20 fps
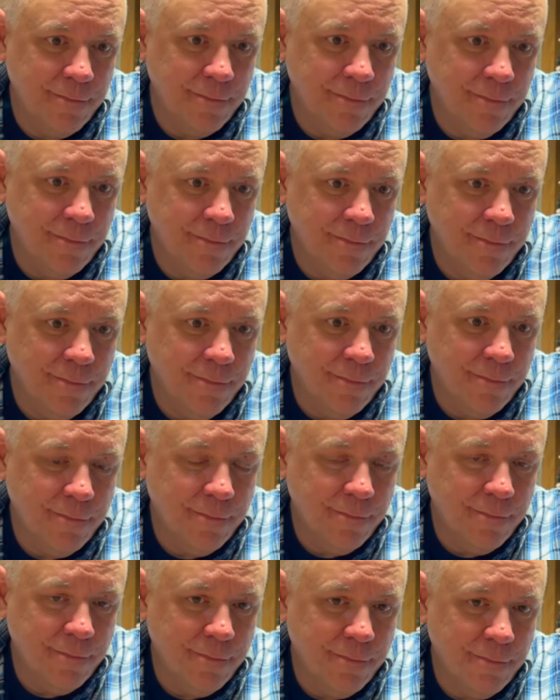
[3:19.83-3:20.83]

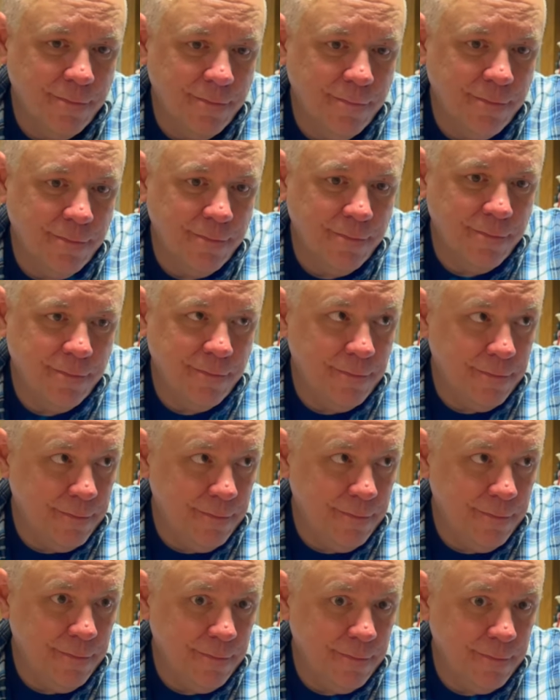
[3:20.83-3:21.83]

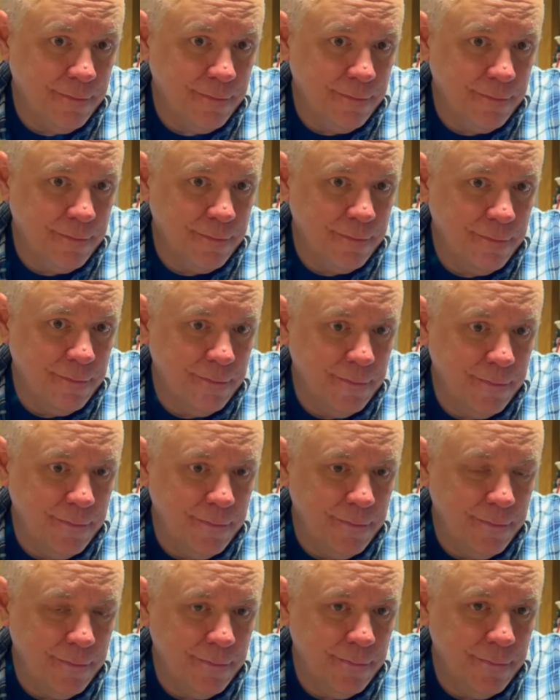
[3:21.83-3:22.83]

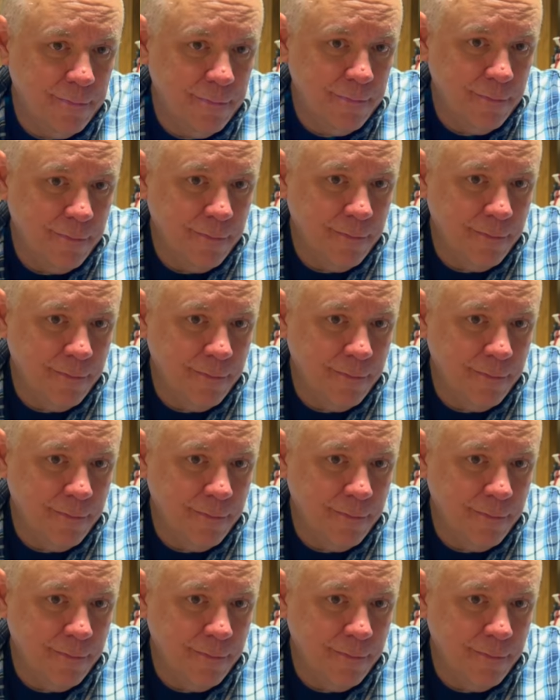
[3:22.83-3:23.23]
[no speech]